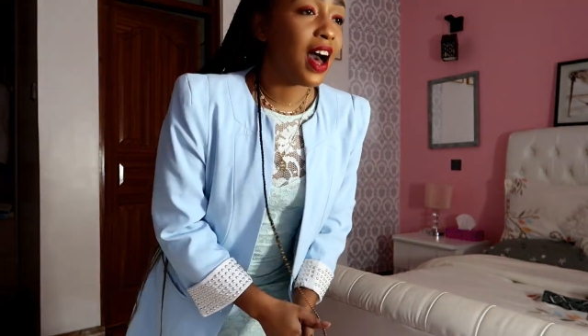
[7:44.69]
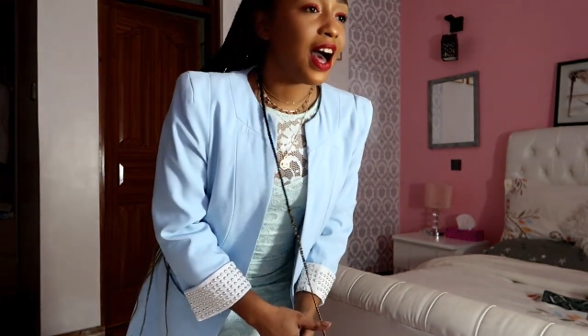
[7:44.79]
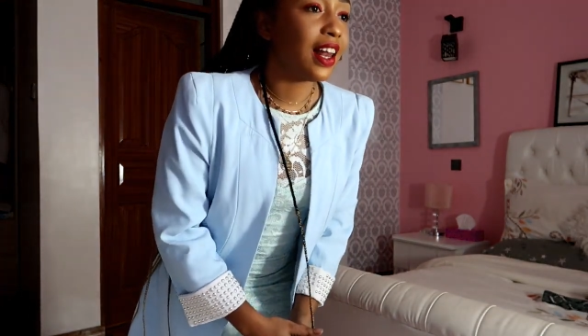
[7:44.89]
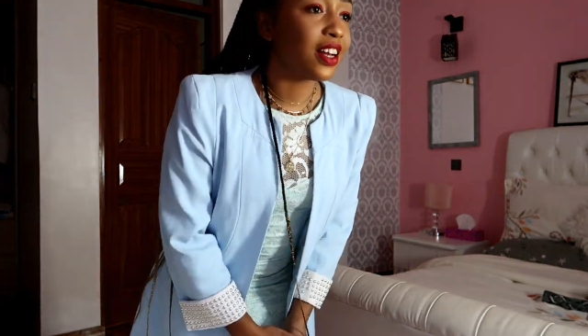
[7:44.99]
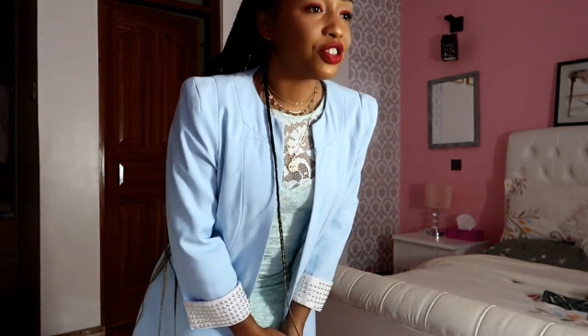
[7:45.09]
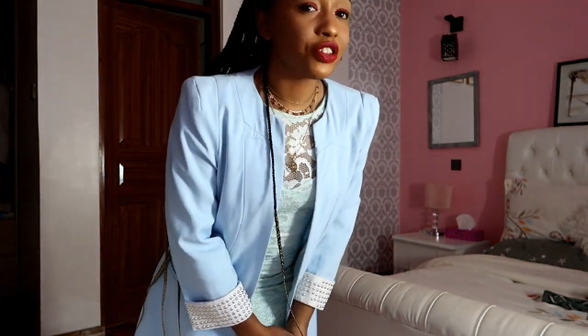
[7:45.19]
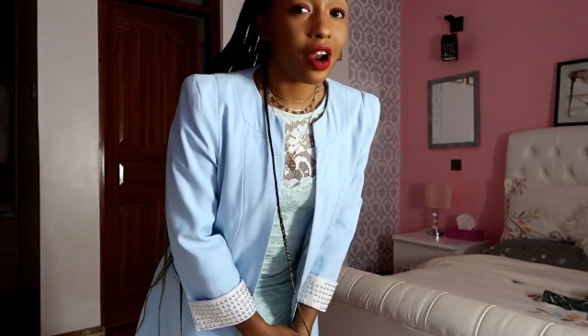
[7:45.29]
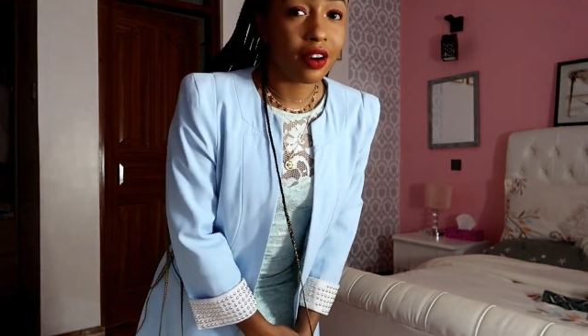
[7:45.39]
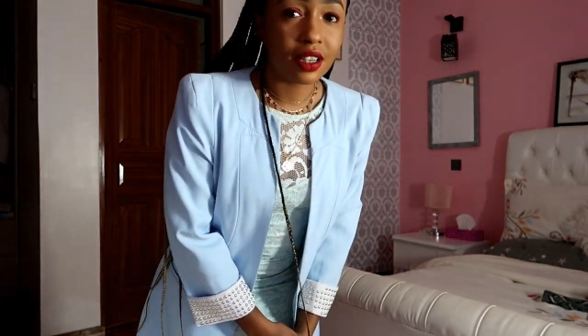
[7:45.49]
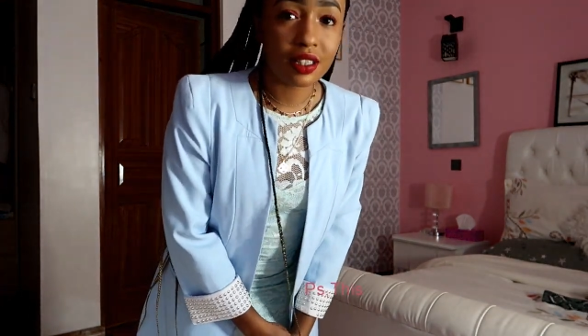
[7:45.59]
a
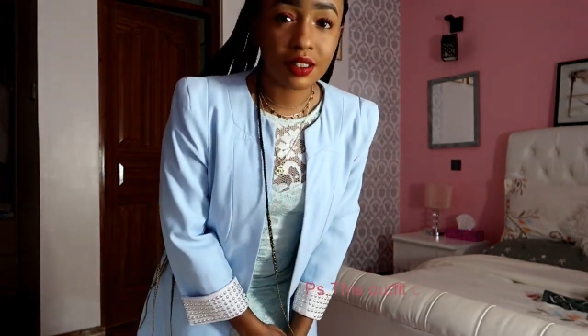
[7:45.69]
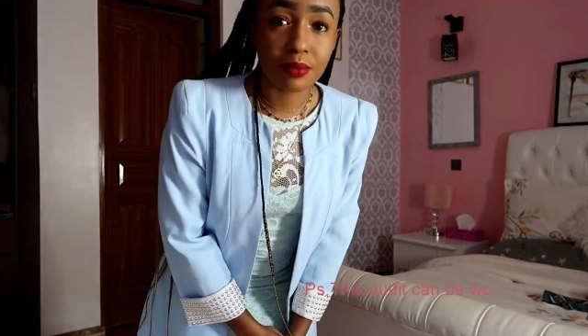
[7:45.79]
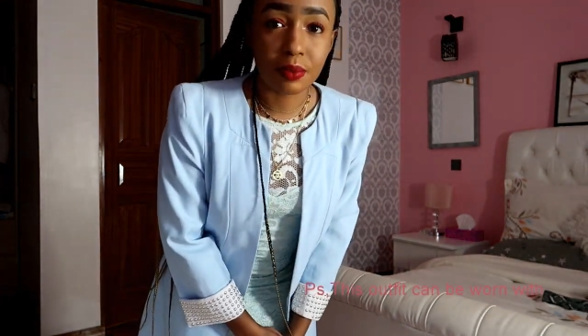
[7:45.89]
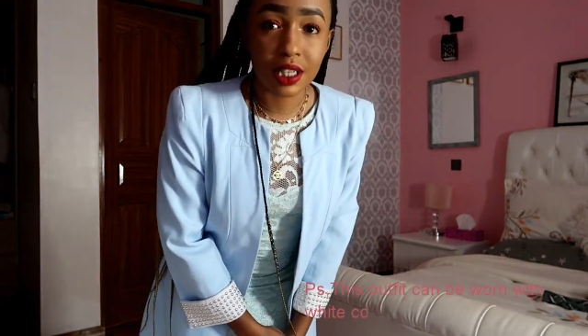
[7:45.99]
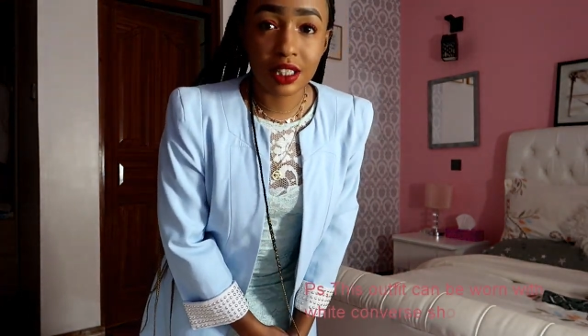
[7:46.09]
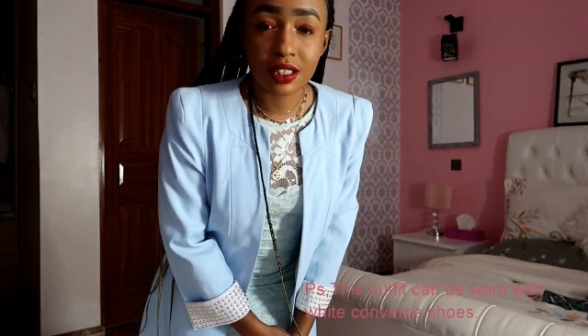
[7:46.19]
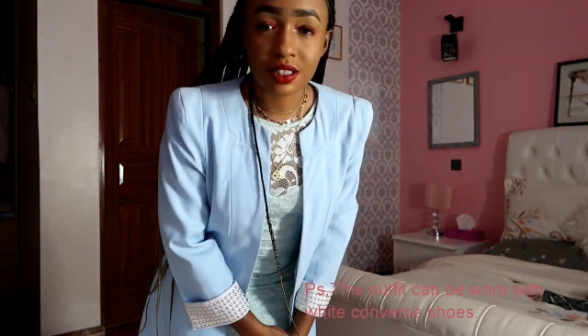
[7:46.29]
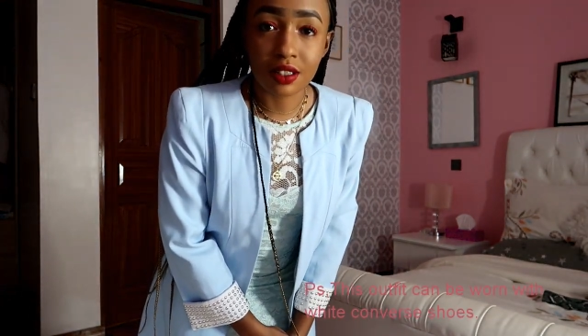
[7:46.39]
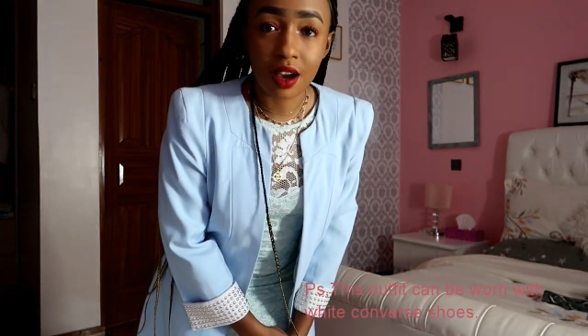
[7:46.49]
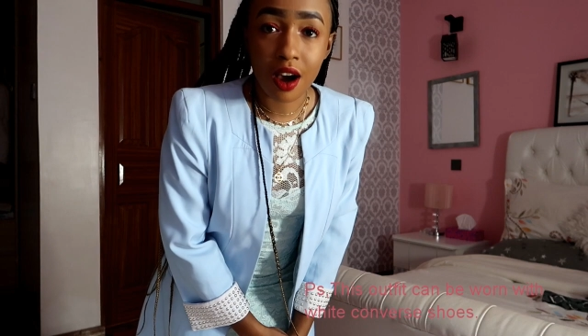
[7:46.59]
luxurious
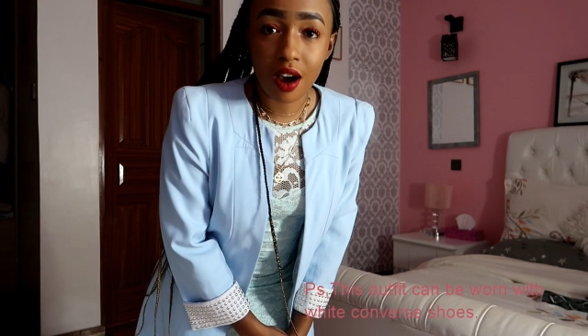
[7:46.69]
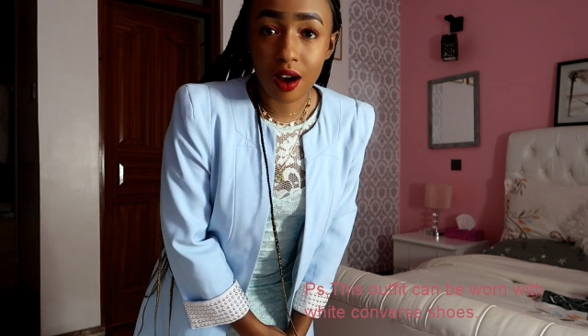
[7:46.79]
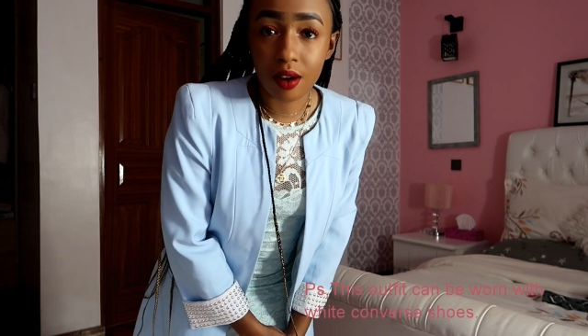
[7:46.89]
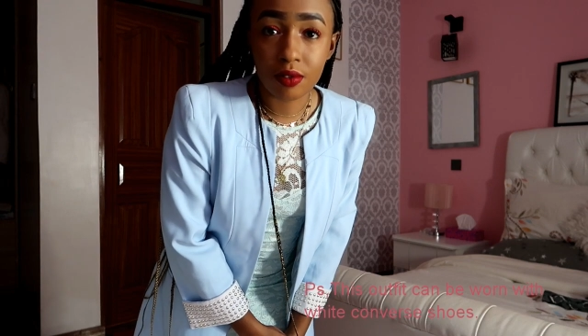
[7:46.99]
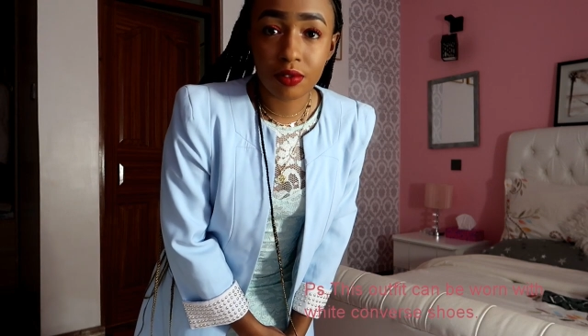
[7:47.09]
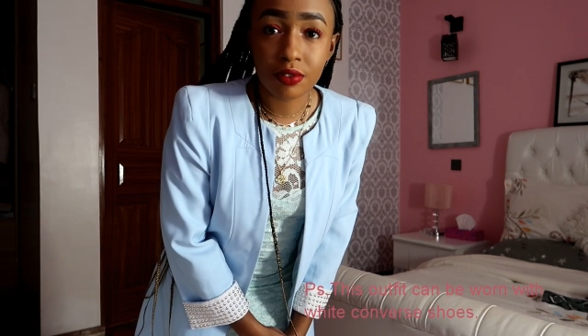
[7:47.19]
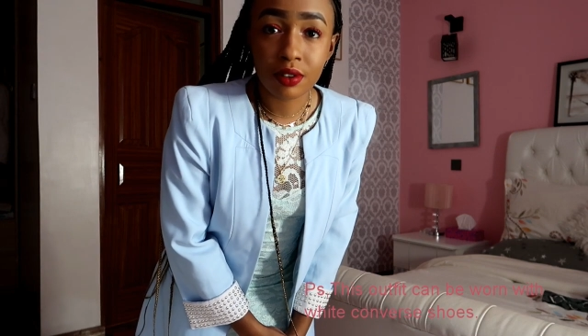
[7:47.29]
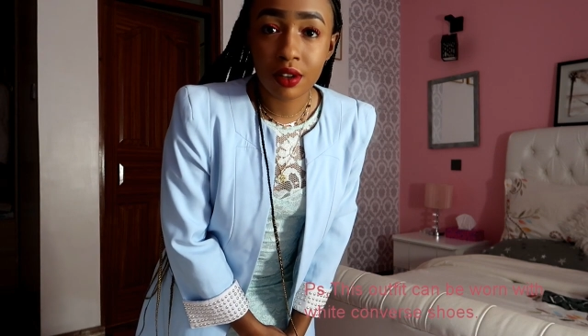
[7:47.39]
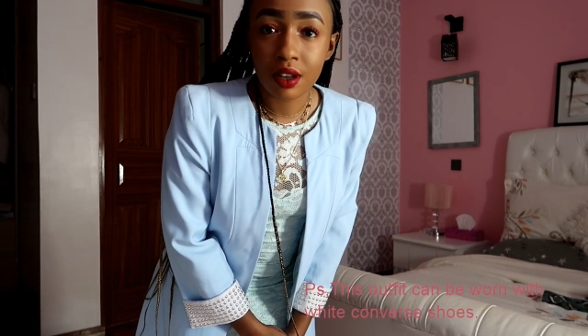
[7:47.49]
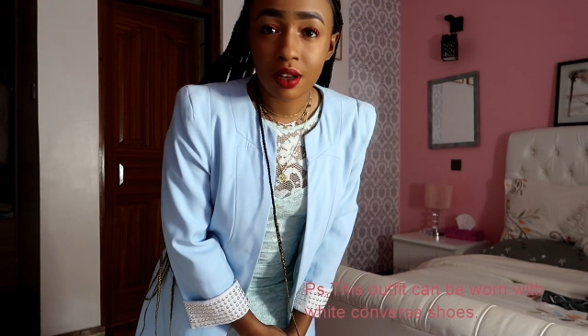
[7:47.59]
mix of
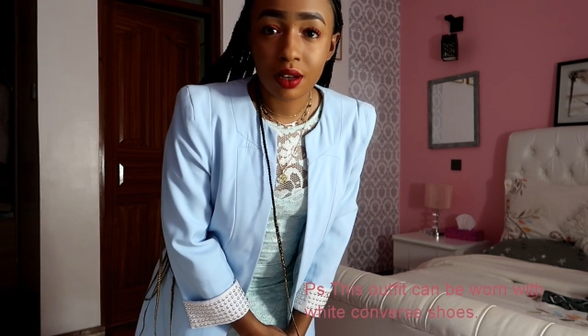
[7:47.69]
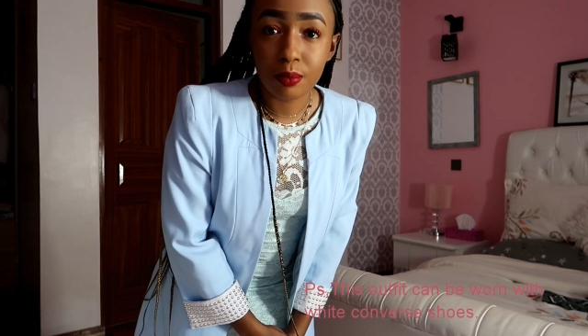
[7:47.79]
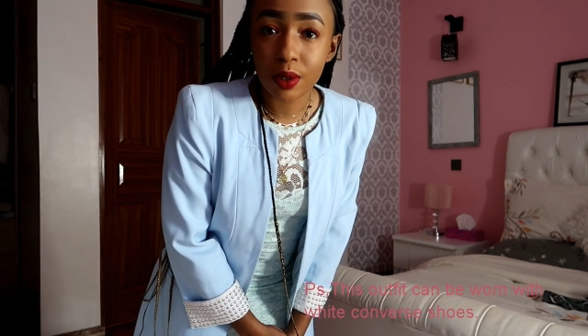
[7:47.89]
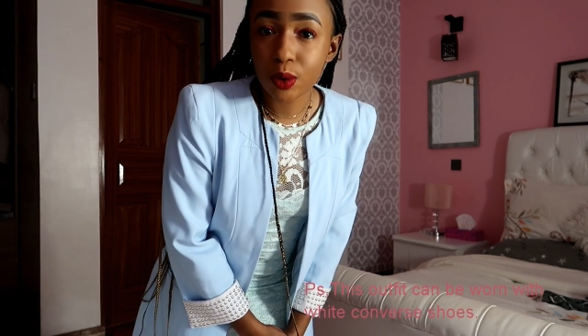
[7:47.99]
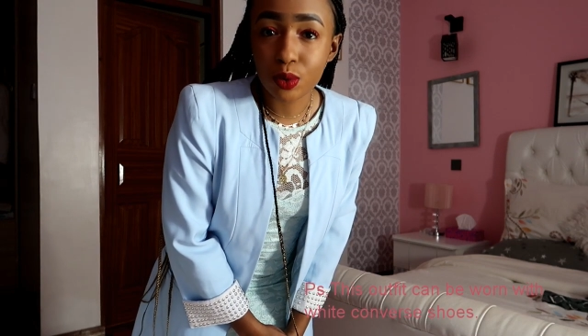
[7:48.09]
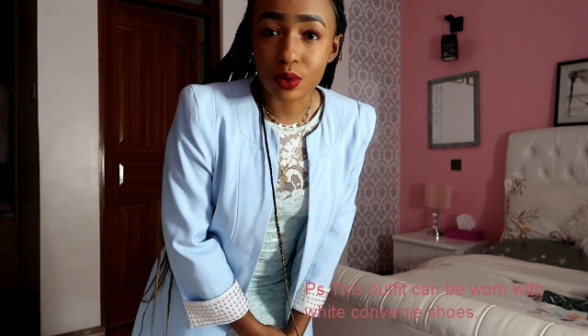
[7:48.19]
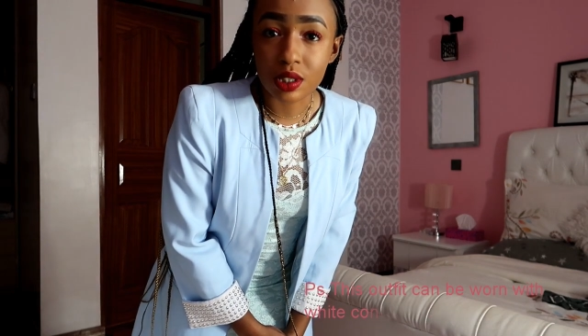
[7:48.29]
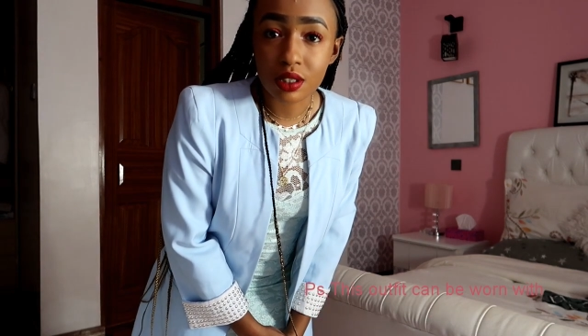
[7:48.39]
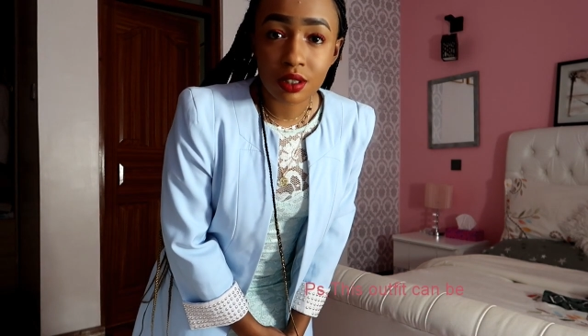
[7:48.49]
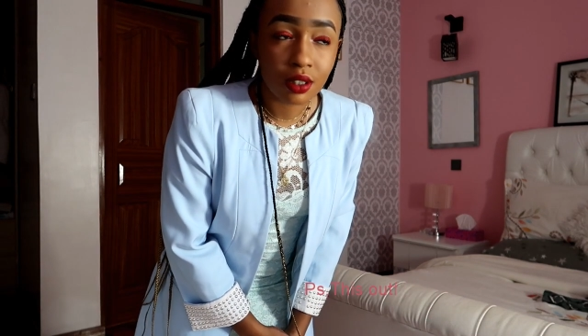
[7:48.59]
blues.